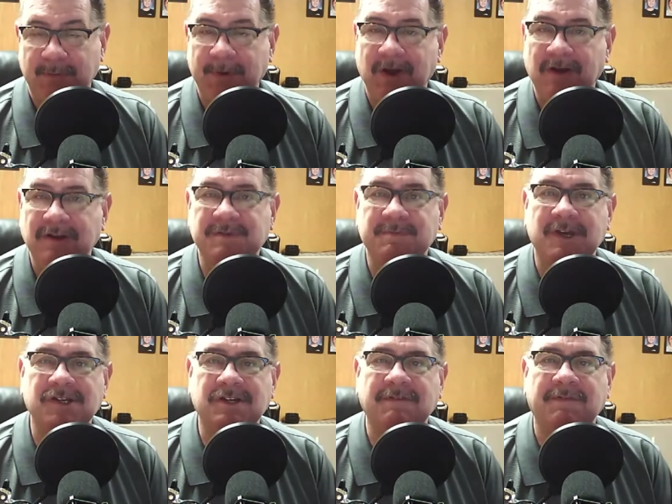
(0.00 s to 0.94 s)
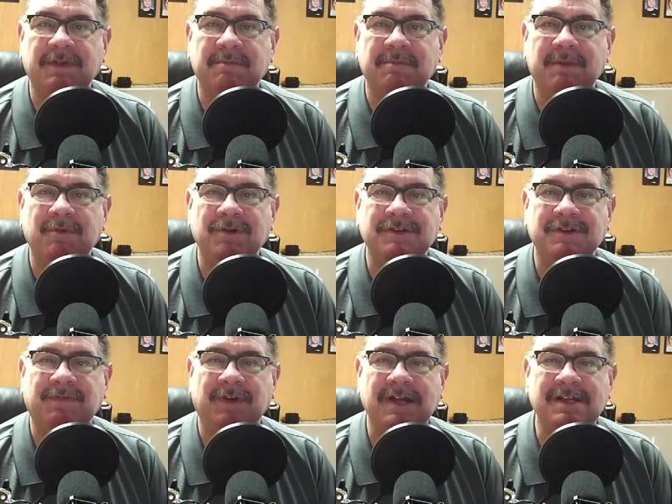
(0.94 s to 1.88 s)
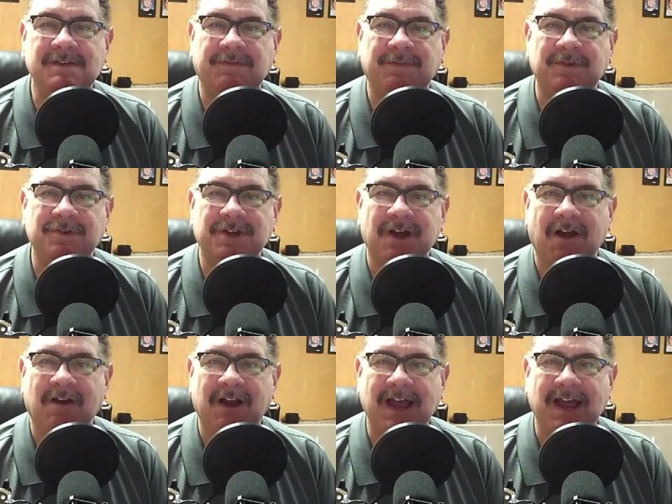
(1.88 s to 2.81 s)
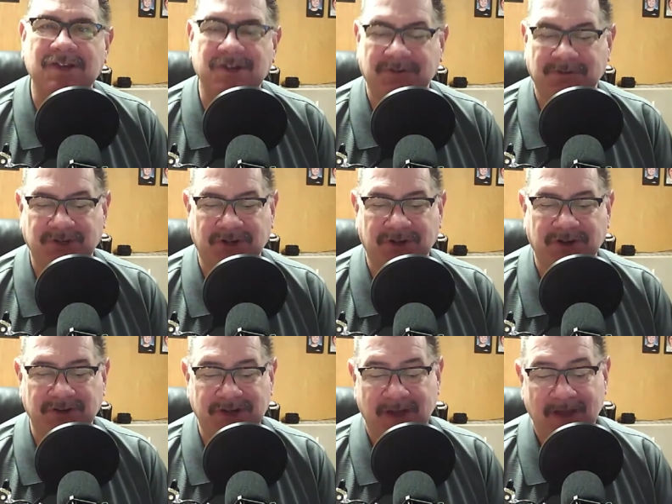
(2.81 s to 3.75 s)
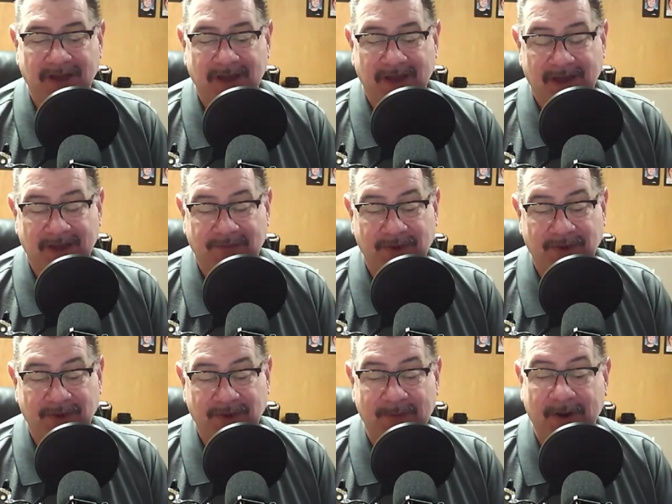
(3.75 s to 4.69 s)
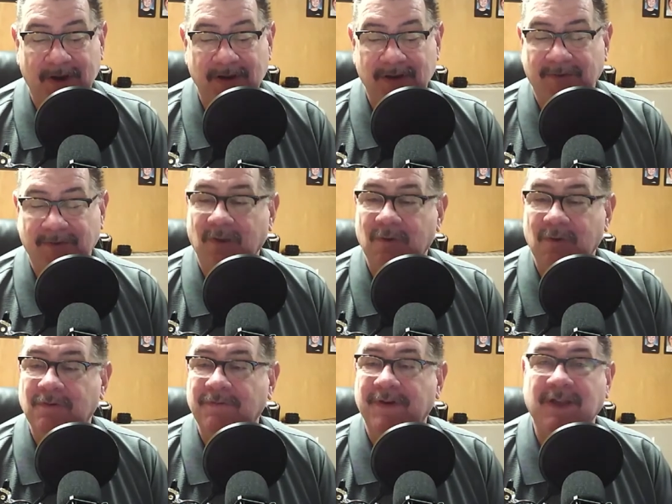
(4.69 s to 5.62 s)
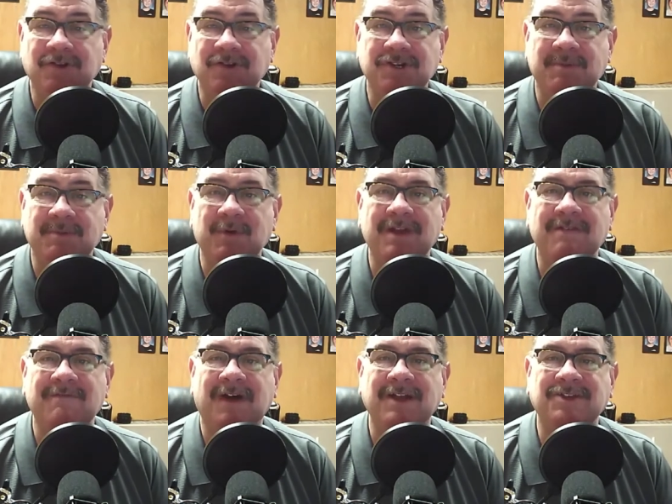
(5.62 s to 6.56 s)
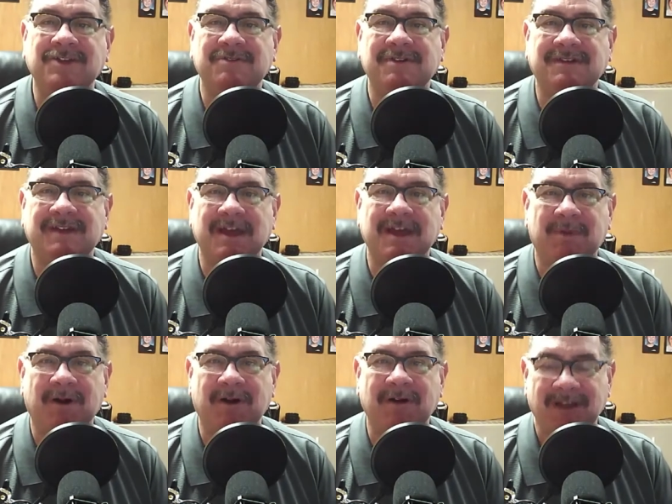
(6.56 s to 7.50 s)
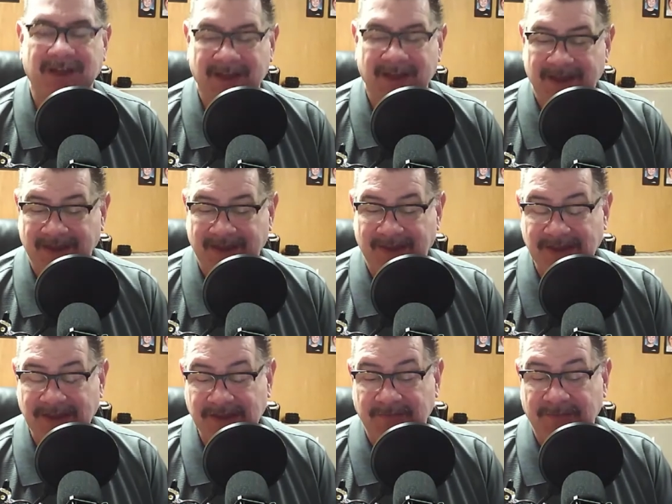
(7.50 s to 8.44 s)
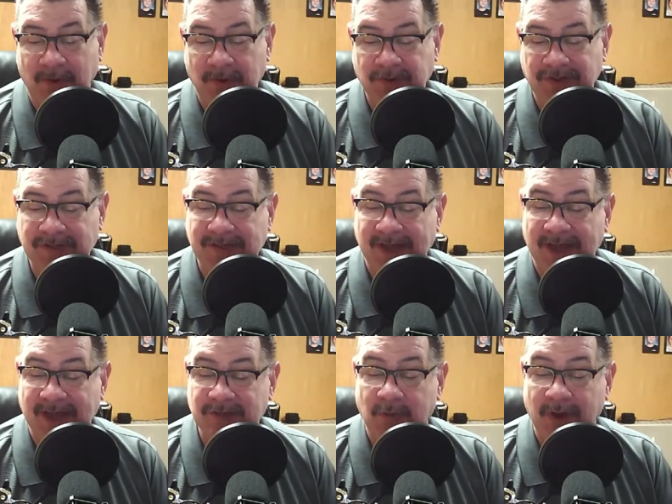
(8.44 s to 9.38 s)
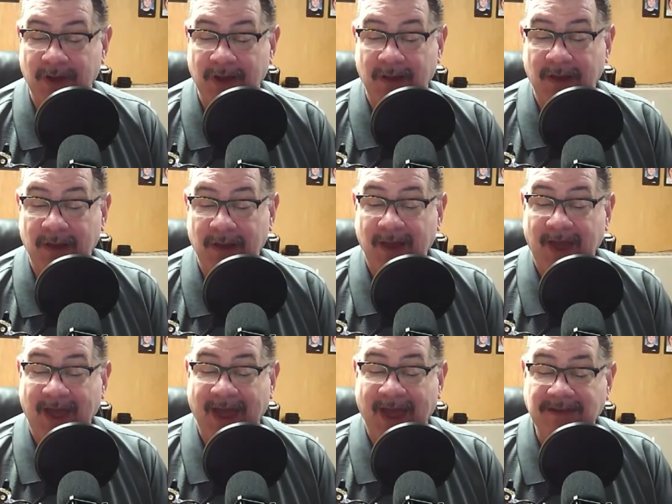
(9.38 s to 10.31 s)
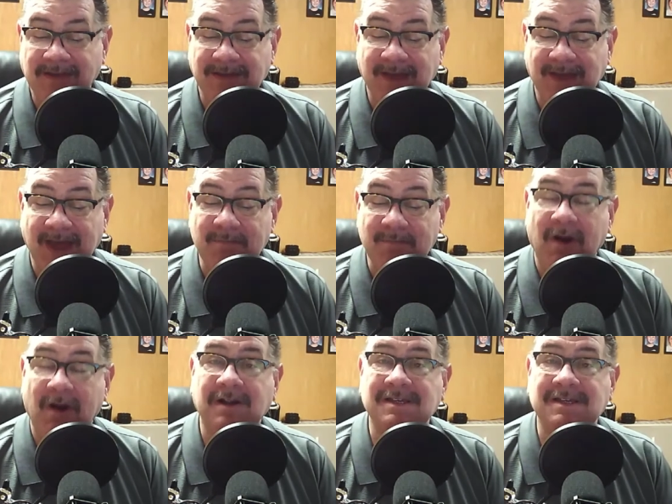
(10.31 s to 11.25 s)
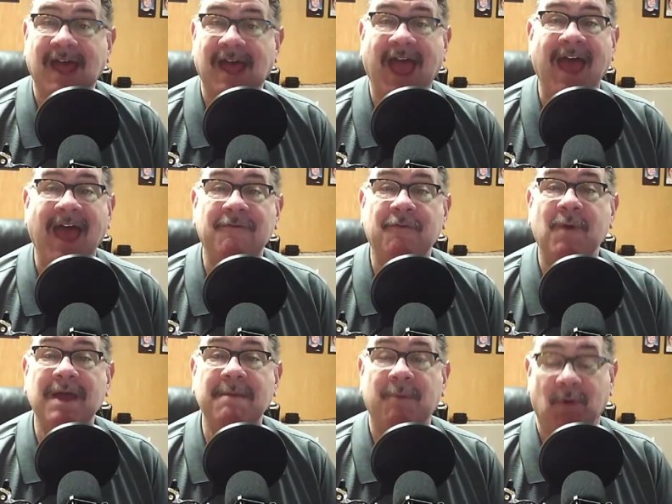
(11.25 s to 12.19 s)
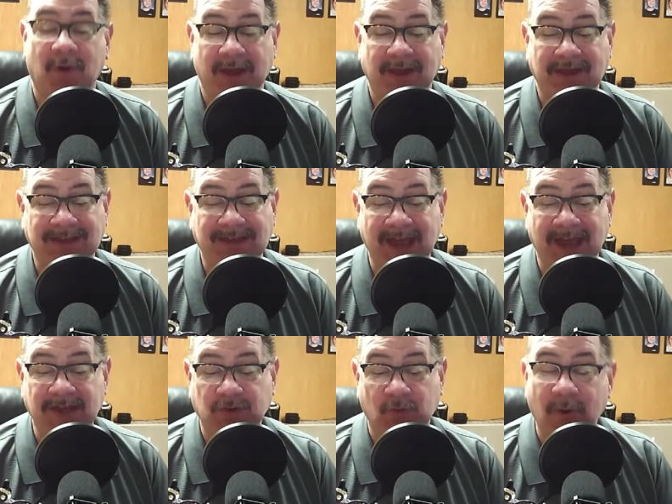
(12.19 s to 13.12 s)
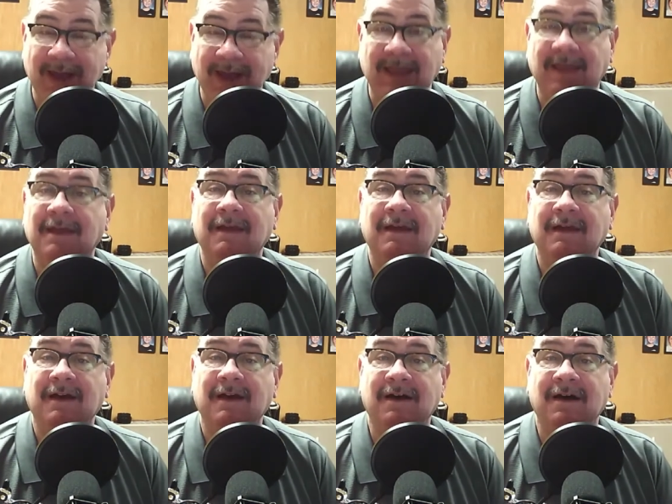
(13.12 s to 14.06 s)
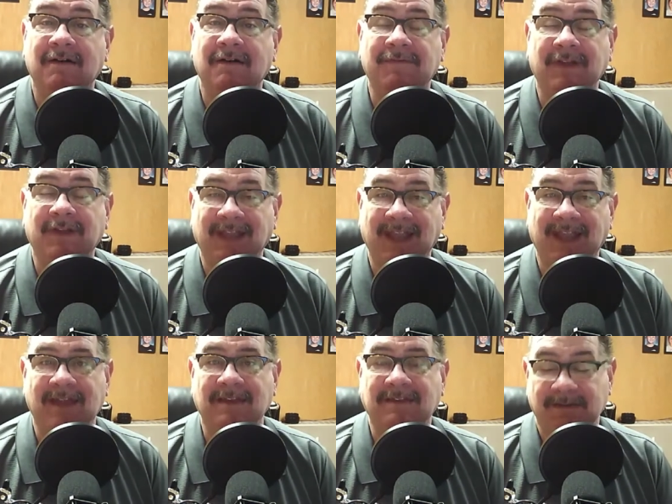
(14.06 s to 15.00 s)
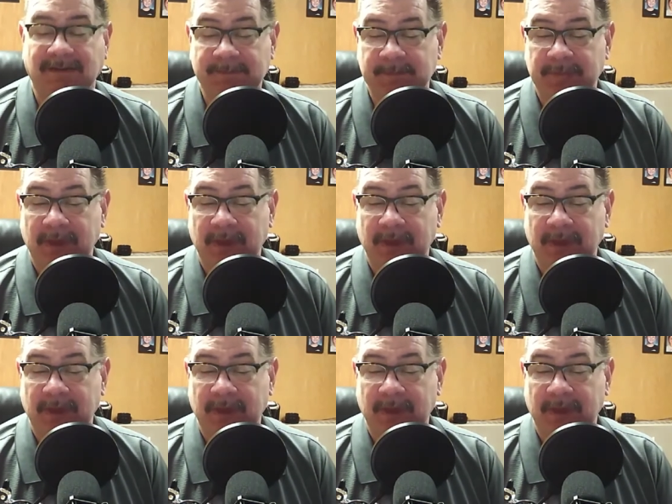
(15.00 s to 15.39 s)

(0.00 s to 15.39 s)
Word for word: prepared especially for the members and friends of First Congregational Church. If you're not part of our local fellowship, we invite you to take part in these devotions as well. And today marks the halfway point, day 20 of Lent.